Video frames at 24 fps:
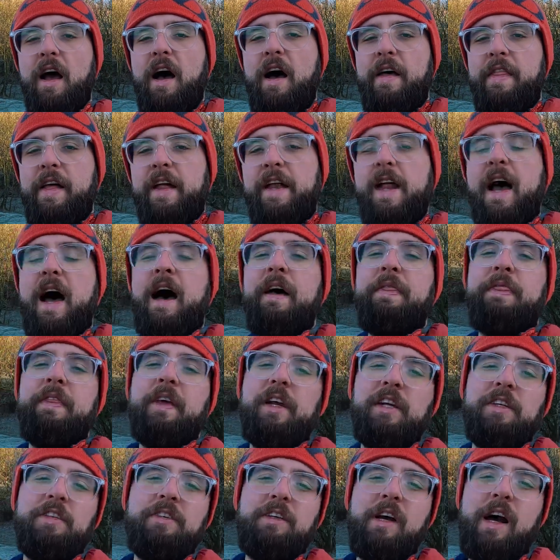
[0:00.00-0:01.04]
and then add
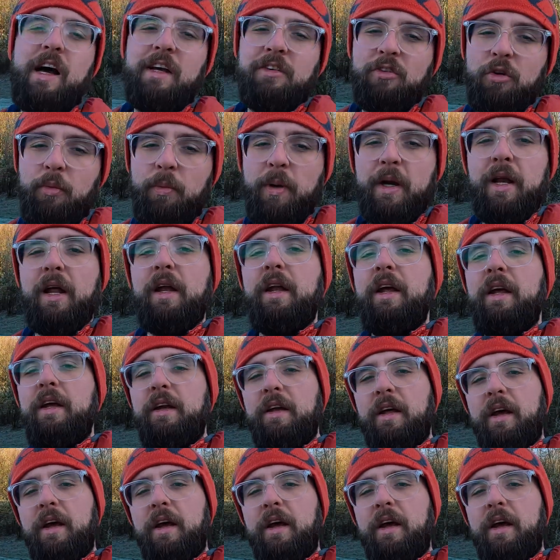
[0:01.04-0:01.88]
this as and when I need